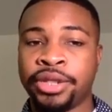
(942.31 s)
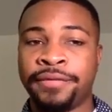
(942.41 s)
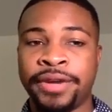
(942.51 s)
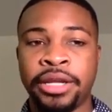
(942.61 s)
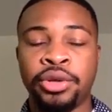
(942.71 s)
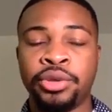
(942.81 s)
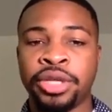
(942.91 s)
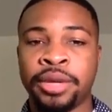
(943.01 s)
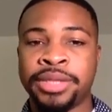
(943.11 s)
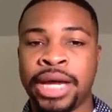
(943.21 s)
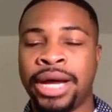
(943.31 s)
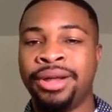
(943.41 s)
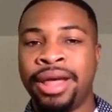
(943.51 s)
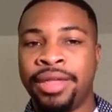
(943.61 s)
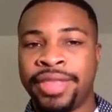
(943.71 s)
So if any news comes out,
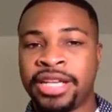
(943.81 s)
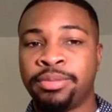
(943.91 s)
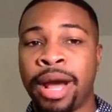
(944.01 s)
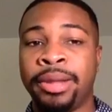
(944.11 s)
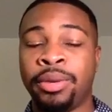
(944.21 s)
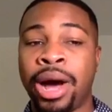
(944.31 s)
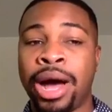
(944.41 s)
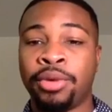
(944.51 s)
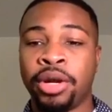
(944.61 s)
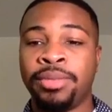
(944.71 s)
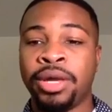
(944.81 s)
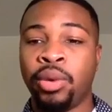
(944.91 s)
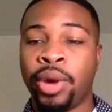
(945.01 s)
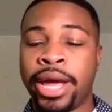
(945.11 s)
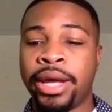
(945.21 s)
that's probably why I'm going to be
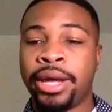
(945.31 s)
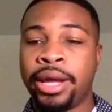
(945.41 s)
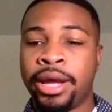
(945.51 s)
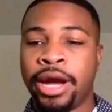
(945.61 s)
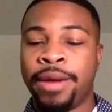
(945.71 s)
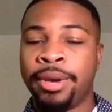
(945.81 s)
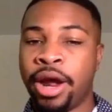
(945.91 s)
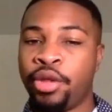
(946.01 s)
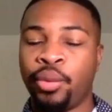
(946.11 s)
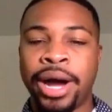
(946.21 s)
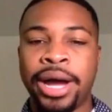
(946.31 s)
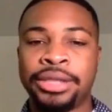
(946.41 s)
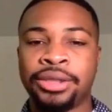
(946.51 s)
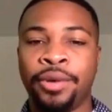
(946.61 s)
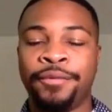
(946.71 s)
away. But
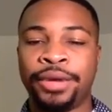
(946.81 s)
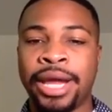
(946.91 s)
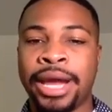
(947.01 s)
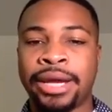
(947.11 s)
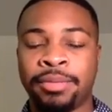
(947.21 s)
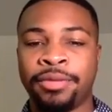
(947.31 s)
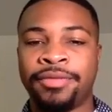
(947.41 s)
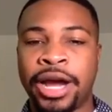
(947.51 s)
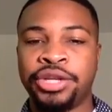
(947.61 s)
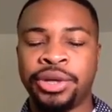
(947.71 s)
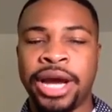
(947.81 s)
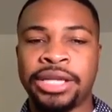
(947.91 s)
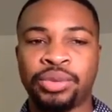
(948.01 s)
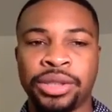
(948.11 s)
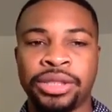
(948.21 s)
otherwise, hopefully I can provide you
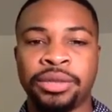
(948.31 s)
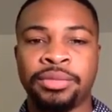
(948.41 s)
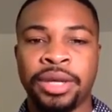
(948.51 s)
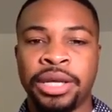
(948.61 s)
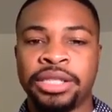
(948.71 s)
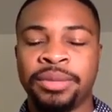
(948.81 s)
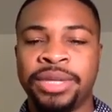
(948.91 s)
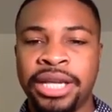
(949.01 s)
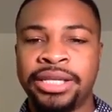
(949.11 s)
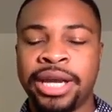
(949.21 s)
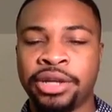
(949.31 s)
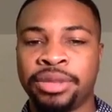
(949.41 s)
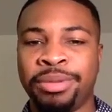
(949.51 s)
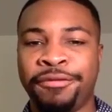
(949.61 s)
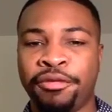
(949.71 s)
guys with some details,
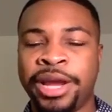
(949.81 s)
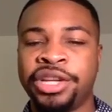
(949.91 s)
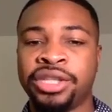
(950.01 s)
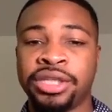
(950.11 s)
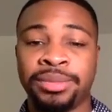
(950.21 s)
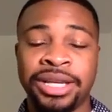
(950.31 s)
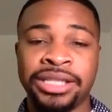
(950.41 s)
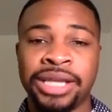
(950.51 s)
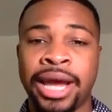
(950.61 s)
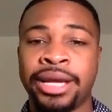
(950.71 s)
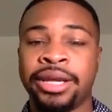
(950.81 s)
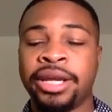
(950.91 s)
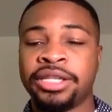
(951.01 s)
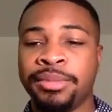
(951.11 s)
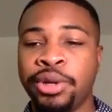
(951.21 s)
some information, some insight,
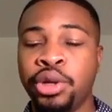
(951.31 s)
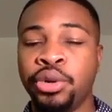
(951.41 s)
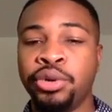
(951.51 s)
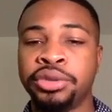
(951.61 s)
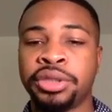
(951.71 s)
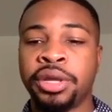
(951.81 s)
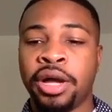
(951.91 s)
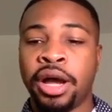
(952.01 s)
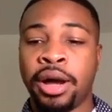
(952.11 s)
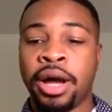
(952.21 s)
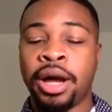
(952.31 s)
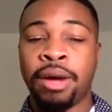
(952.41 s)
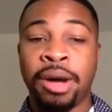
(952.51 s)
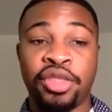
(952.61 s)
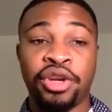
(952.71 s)
some news
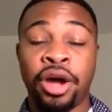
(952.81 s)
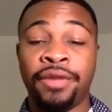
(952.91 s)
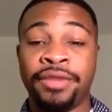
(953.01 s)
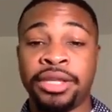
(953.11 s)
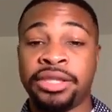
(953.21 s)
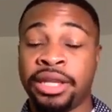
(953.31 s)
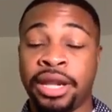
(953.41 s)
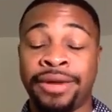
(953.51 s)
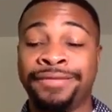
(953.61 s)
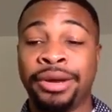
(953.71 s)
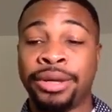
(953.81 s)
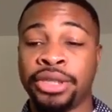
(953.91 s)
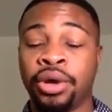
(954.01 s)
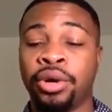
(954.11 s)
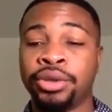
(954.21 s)
about the Dolphins and the NFL as a whole.